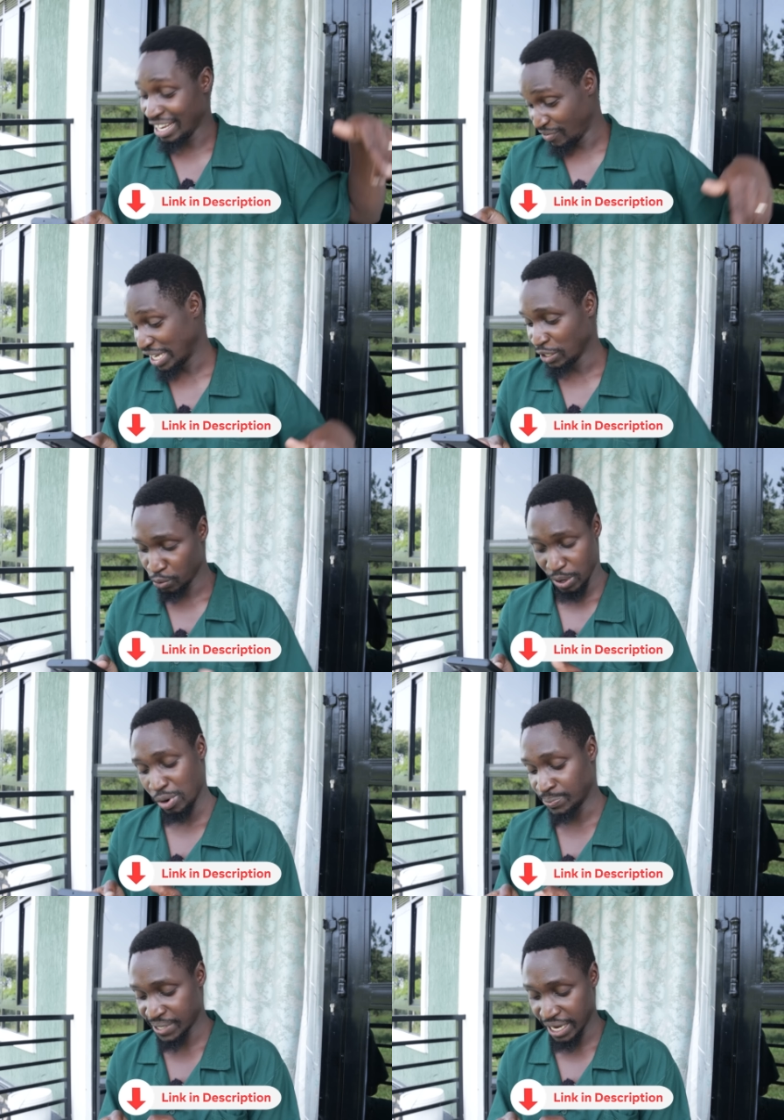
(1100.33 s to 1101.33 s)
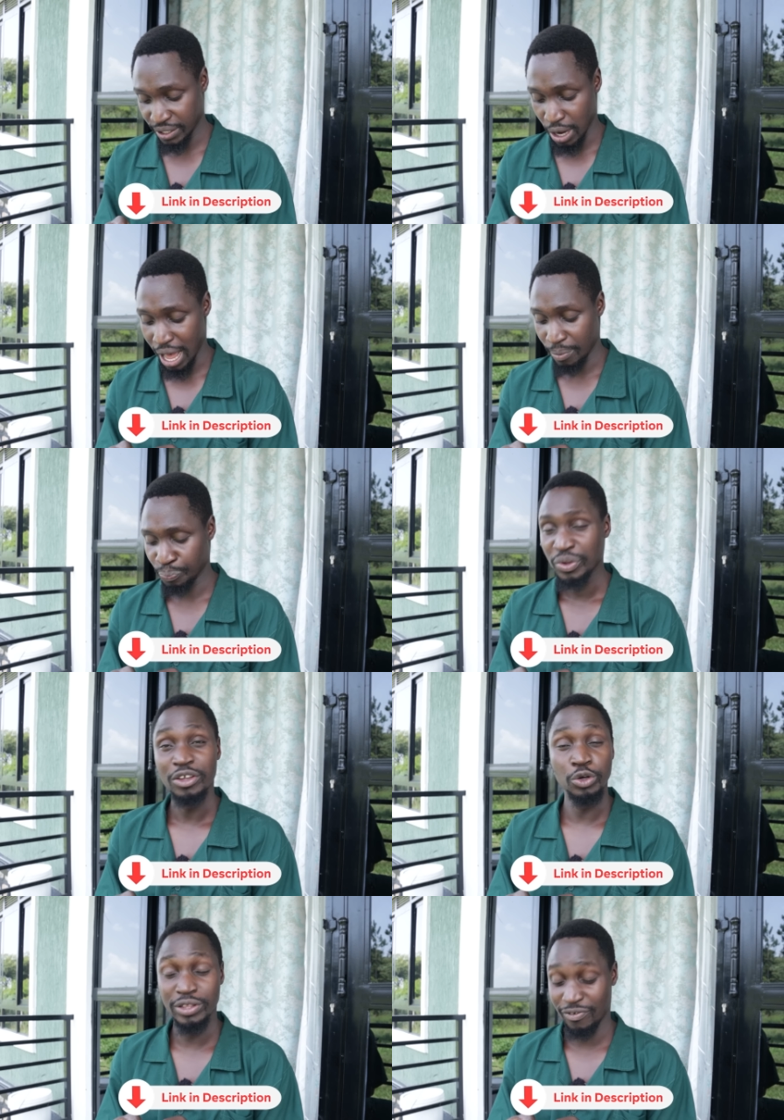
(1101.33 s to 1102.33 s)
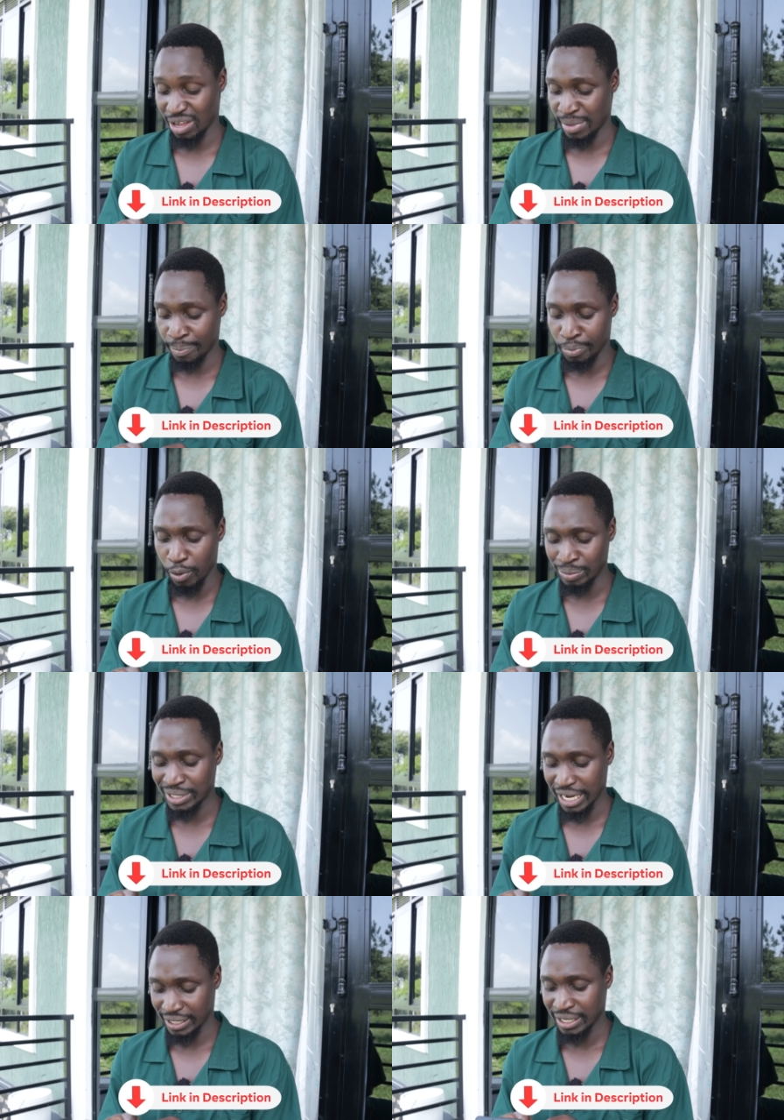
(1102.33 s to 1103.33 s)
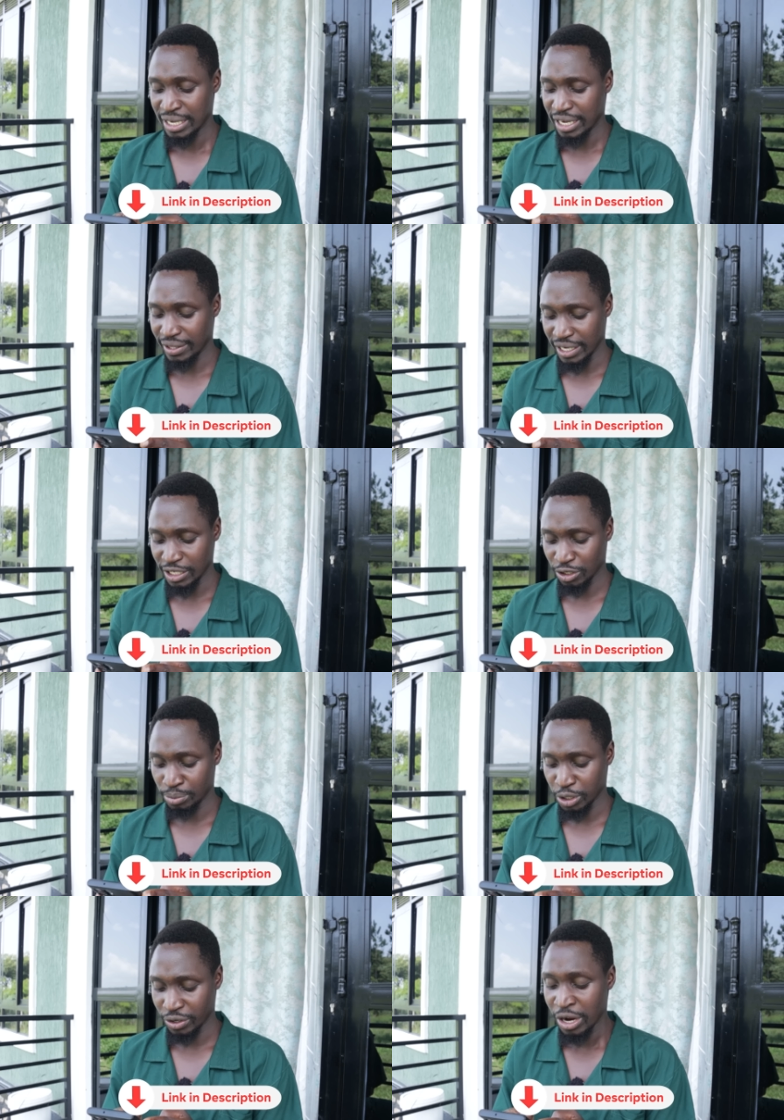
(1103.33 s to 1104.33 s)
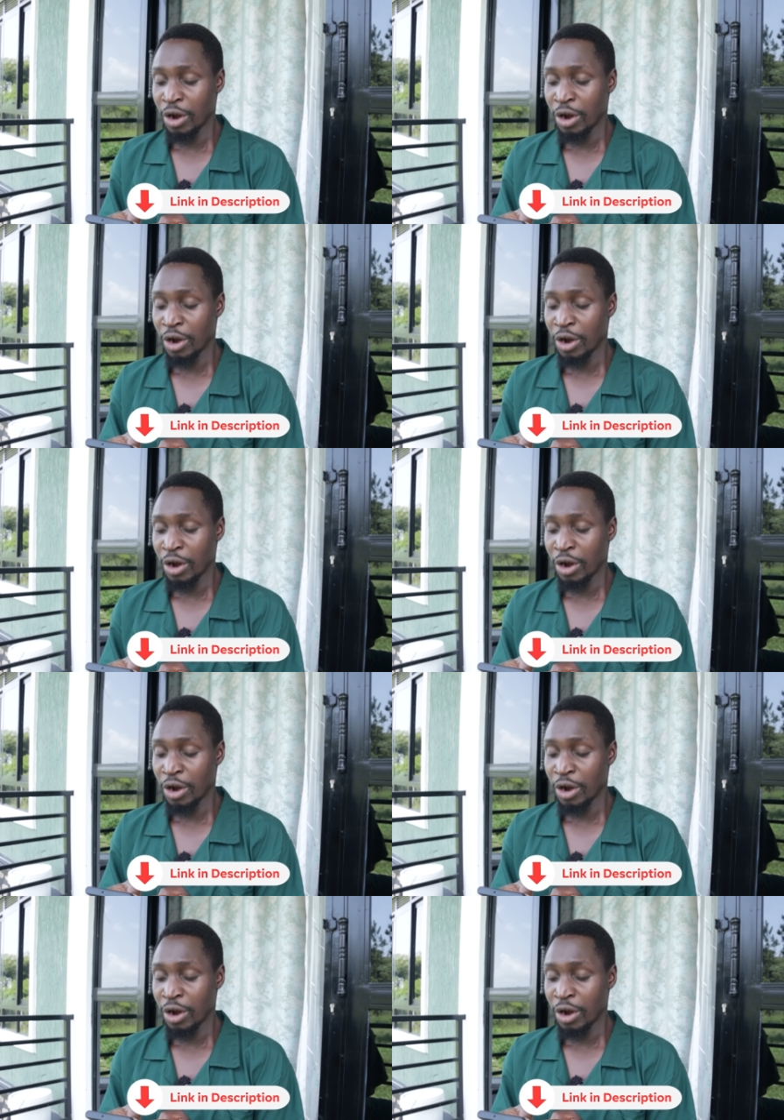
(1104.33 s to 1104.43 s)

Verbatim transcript: I leave a link to the website, you know, the Farm Up website in the description.